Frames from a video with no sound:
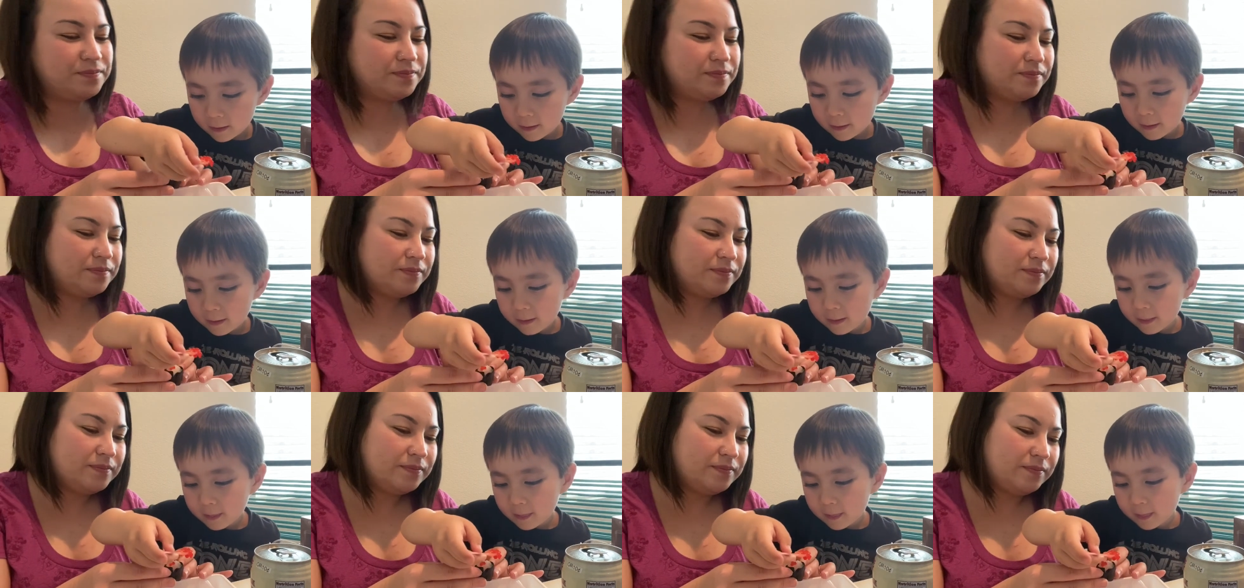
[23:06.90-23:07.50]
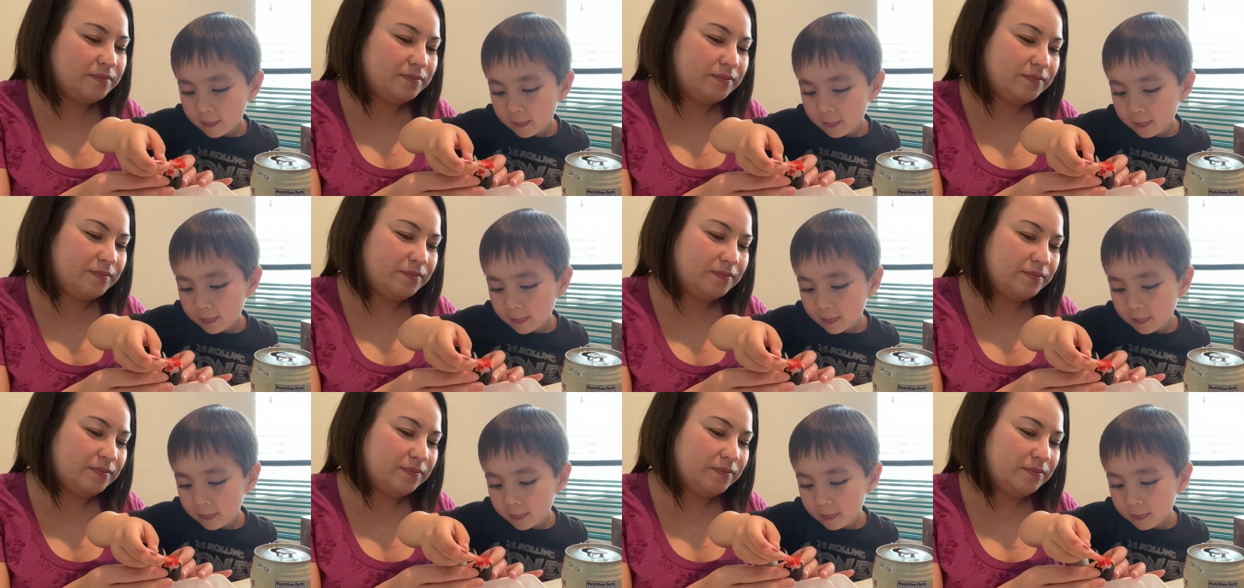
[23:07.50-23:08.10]

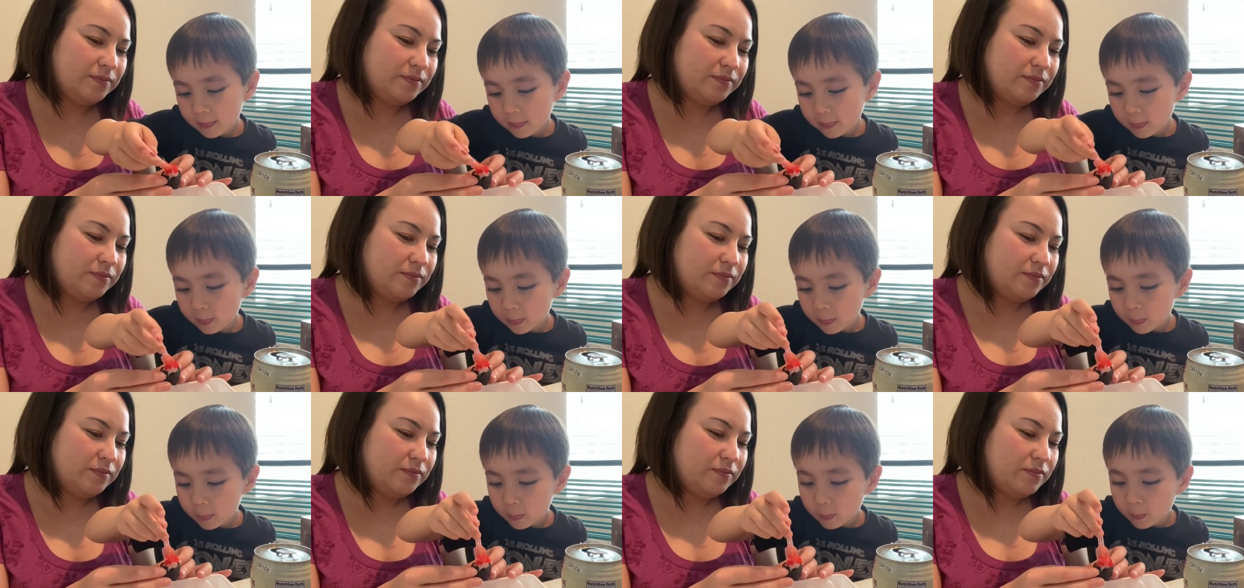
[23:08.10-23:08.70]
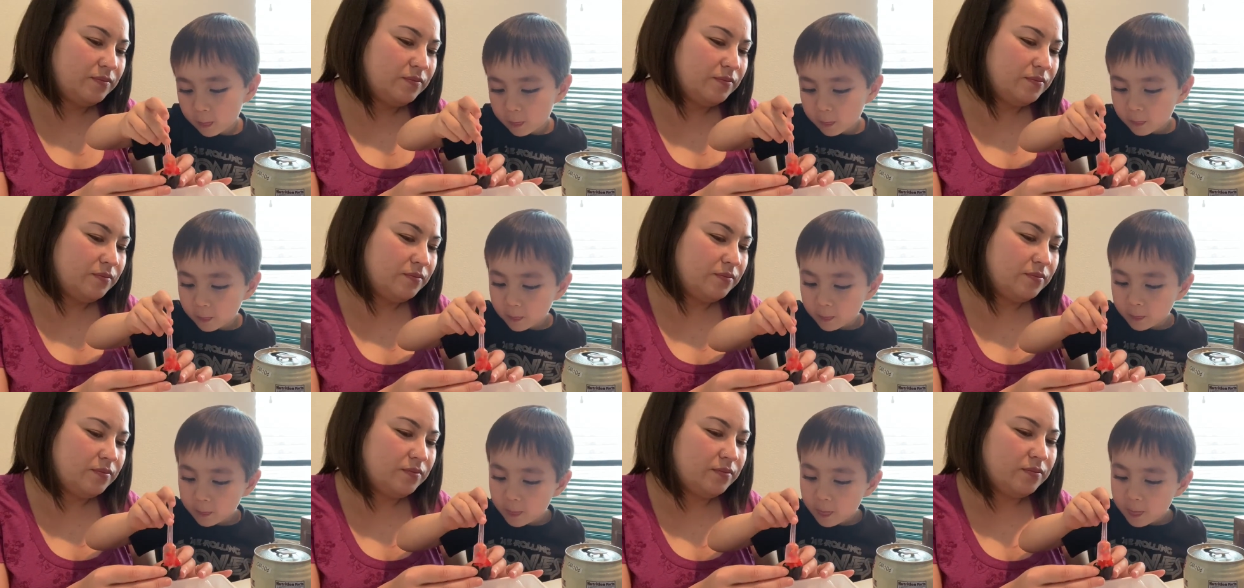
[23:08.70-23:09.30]

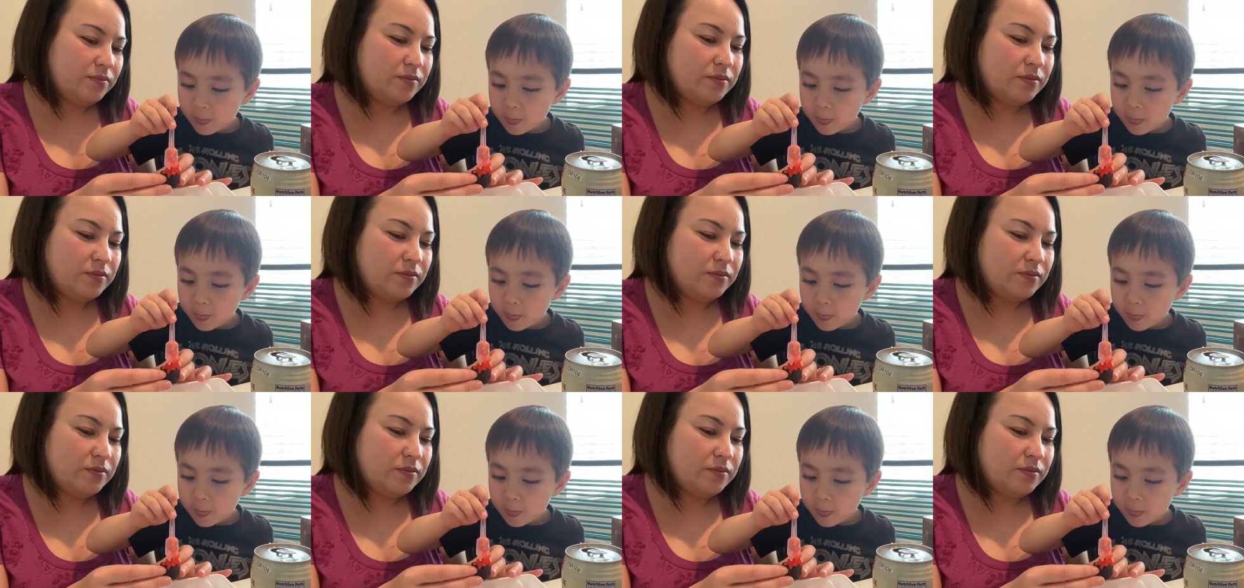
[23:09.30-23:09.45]
[no speech]